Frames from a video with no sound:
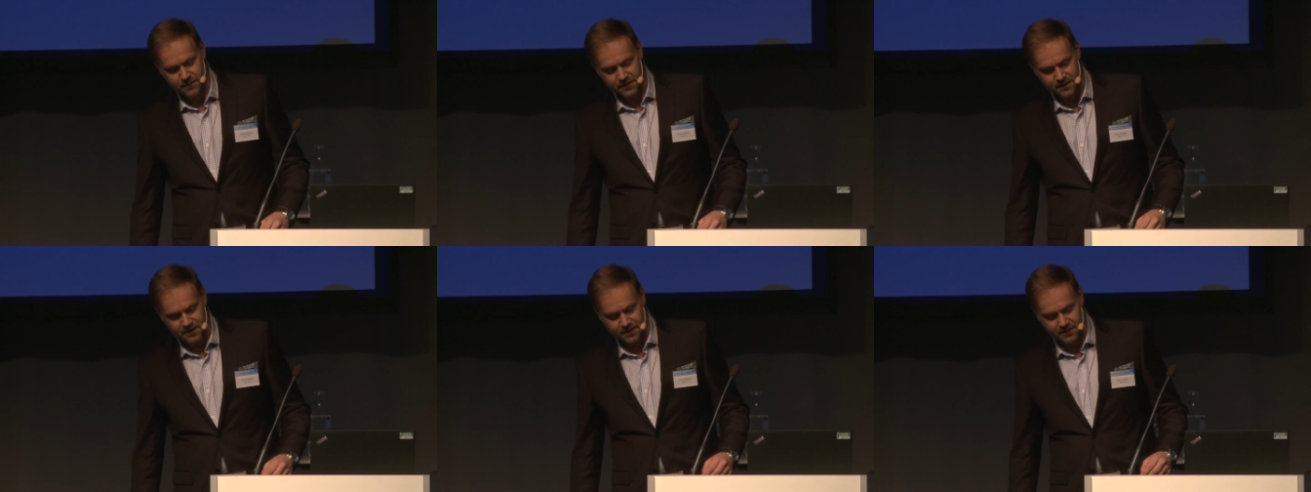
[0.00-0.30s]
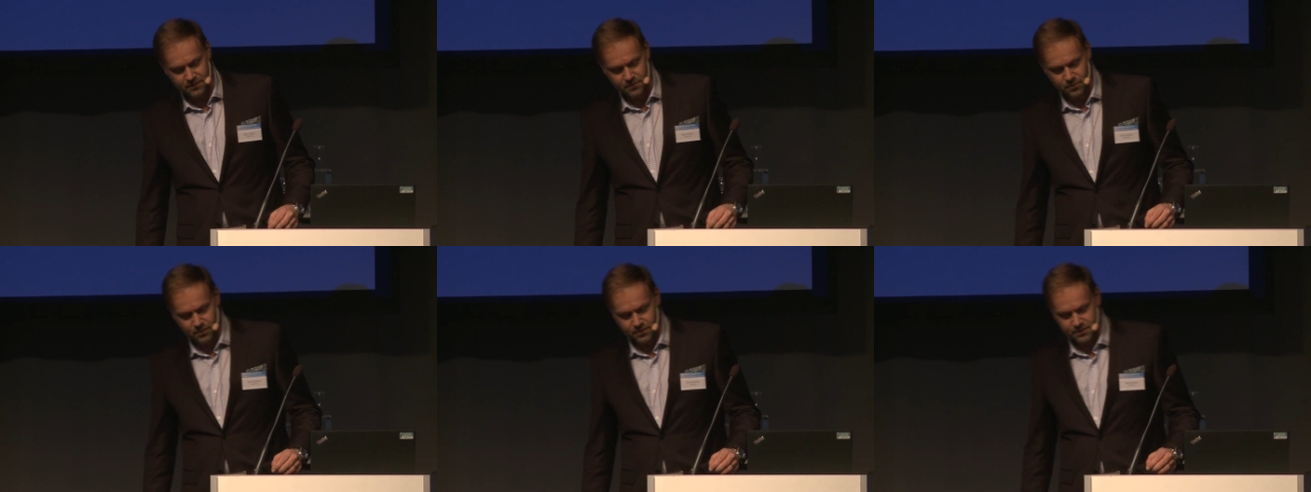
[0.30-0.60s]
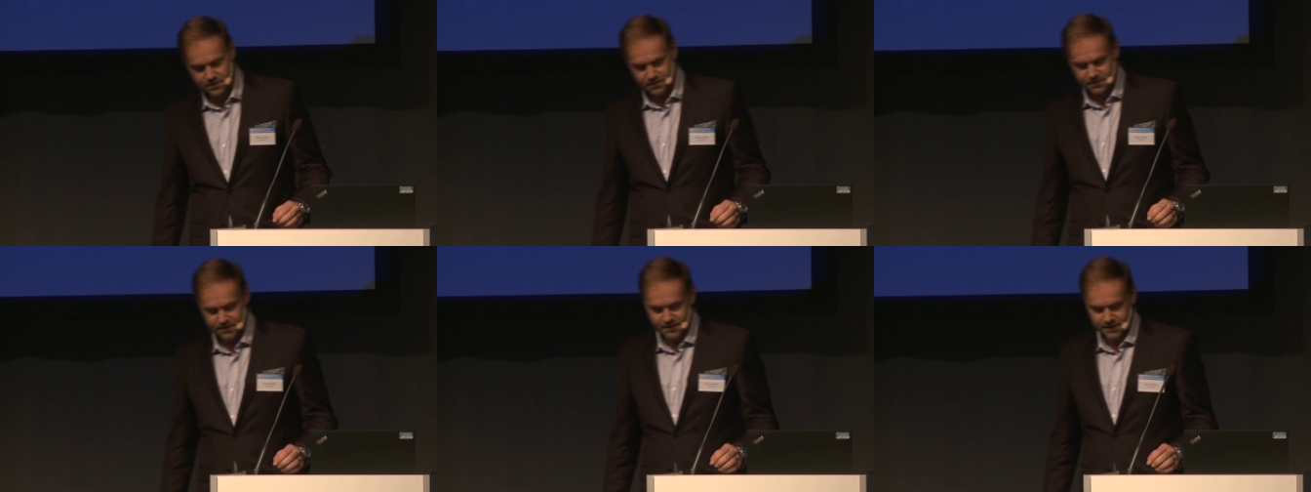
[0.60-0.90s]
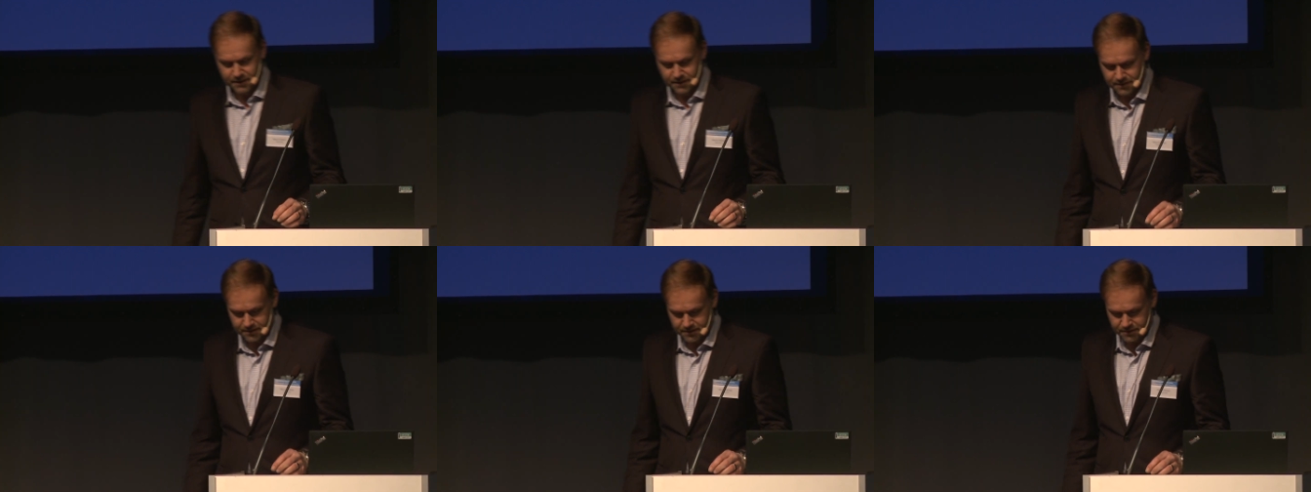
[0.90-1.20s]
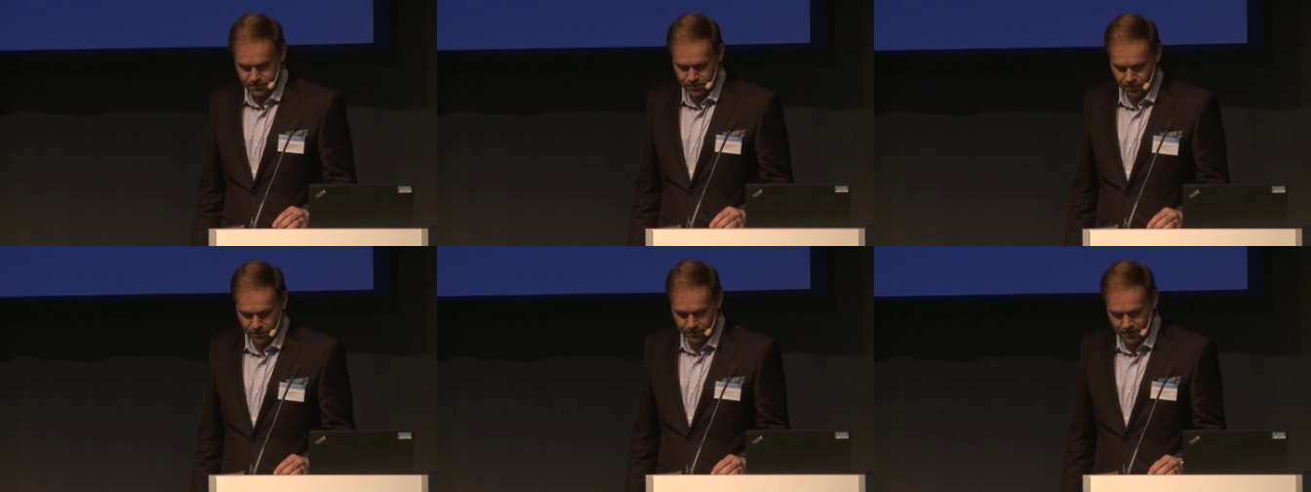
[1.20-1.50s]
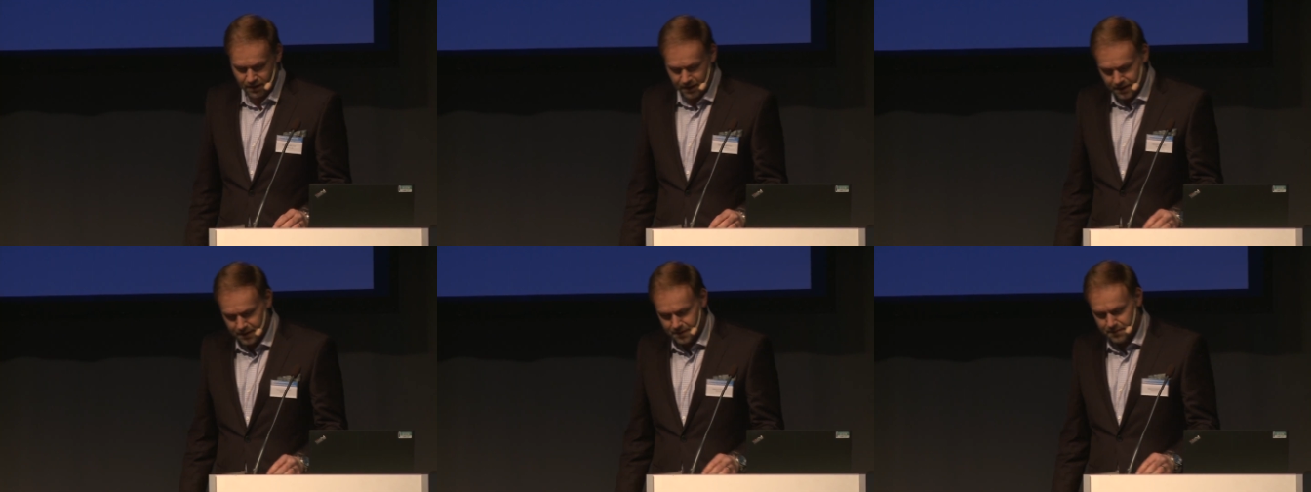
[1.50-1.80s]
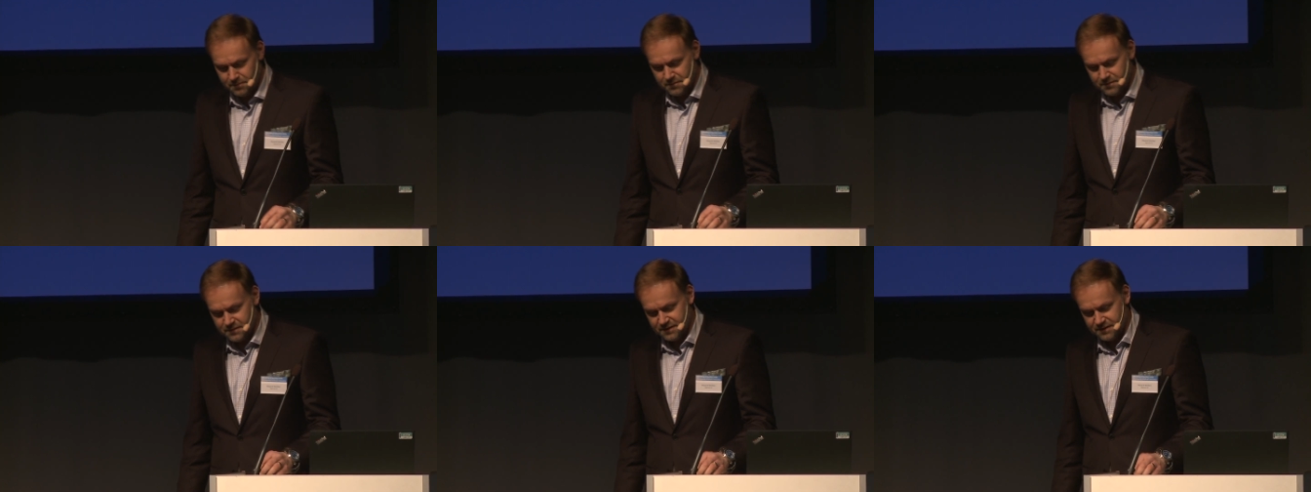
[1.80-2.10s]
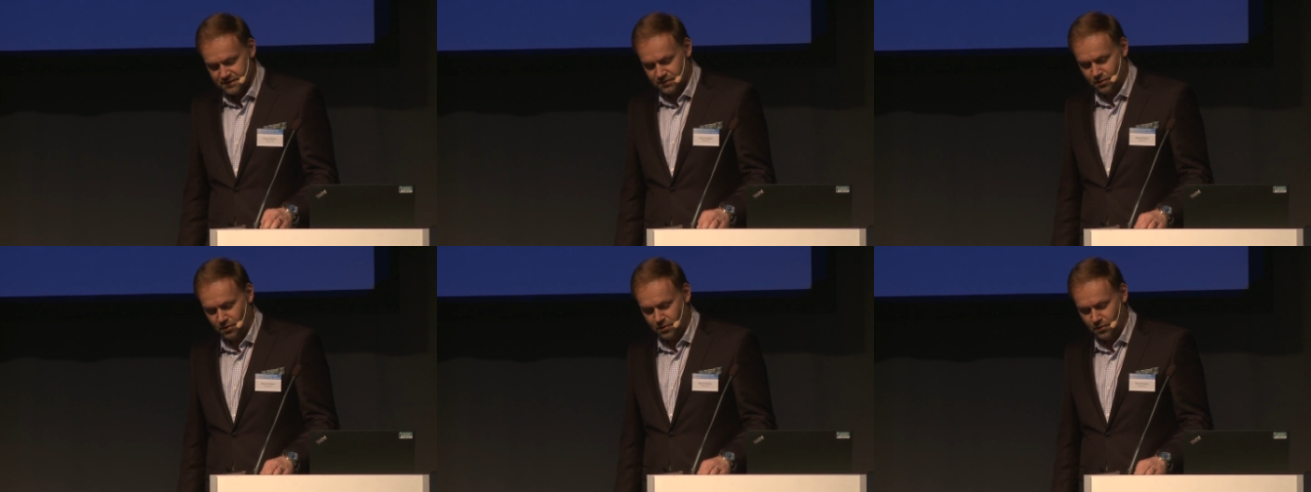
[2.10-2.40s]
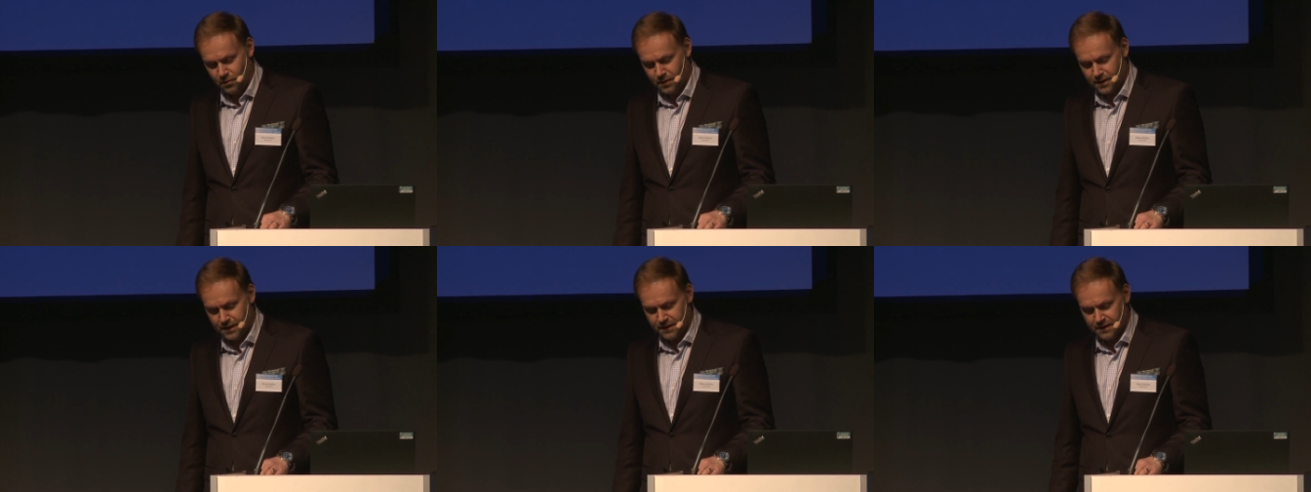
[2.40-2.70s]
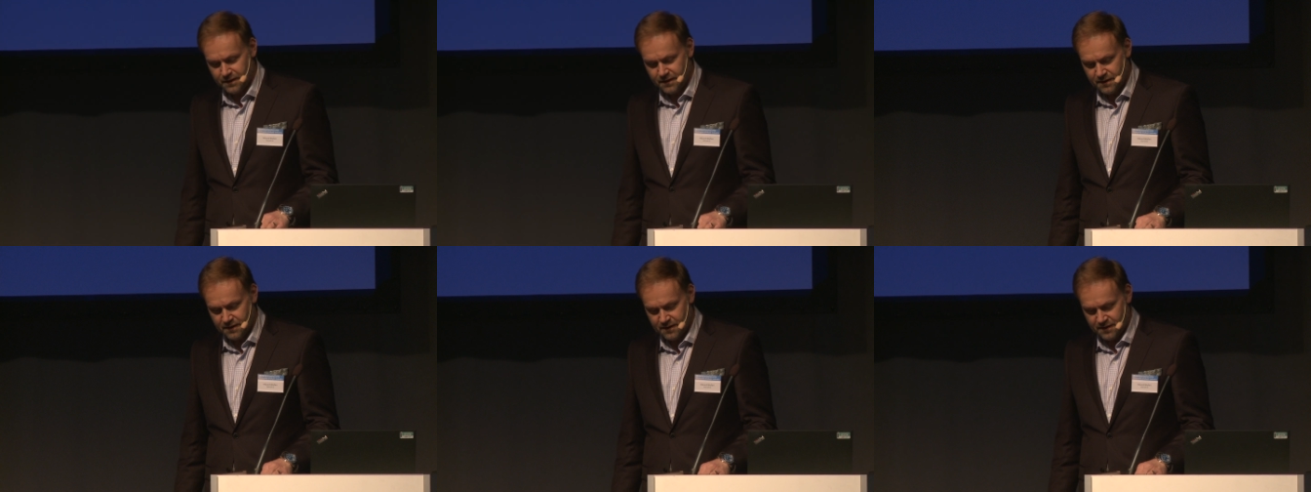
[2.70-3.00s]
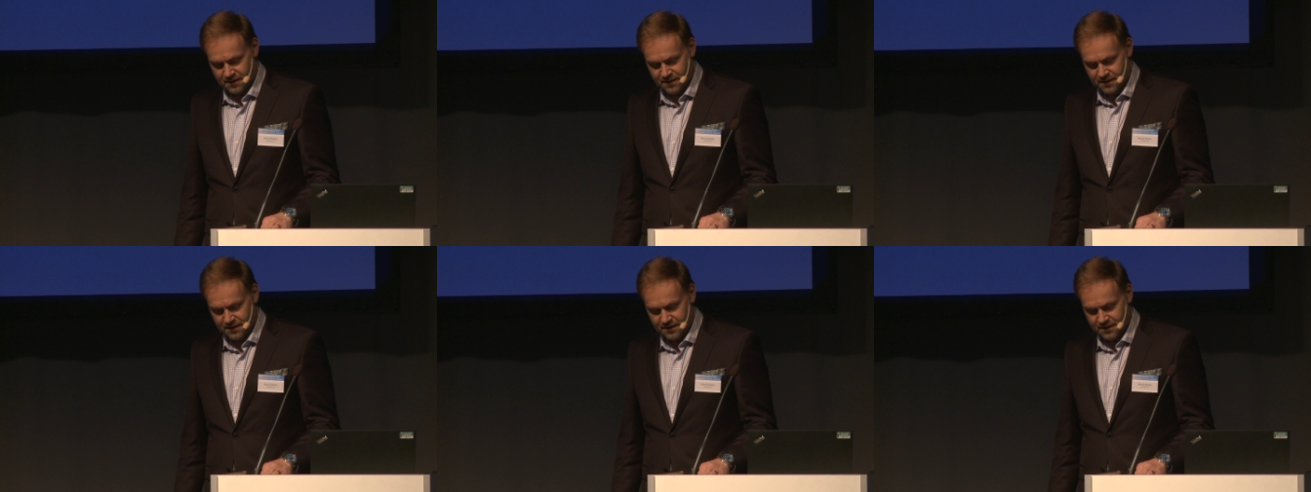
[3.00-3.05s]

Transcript: with headquarters in Trondheim, Norway,